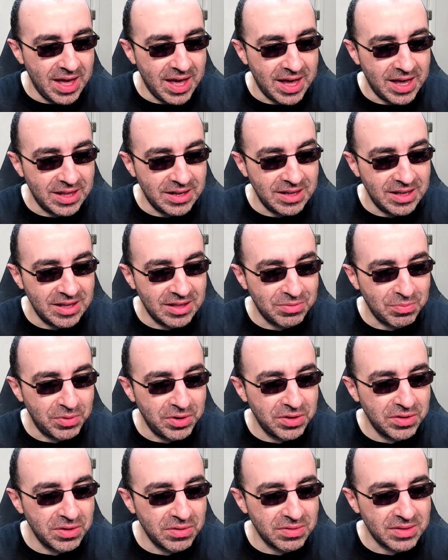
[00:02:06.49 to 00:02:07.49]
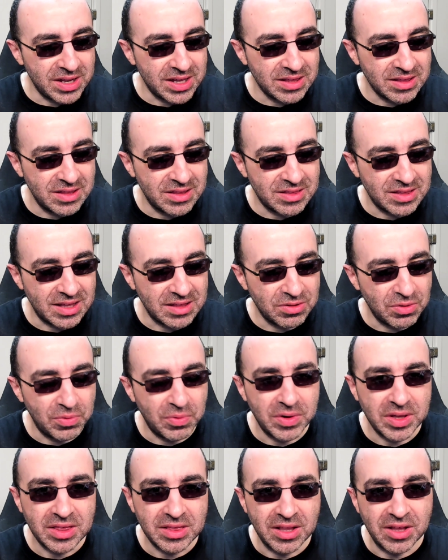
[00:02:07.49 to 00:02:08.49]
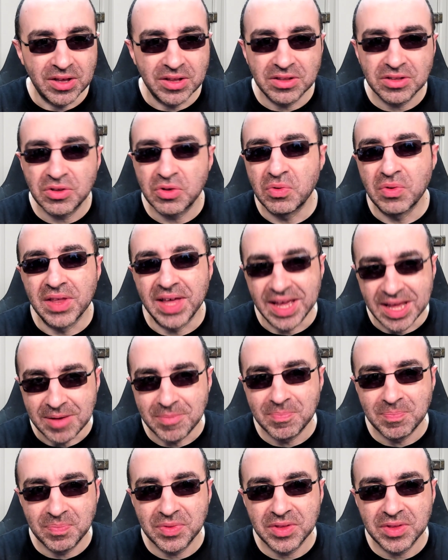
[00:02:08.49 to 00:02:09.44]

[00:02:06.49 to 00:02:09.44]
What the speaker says: And it's one of those lessons that's always learned too late.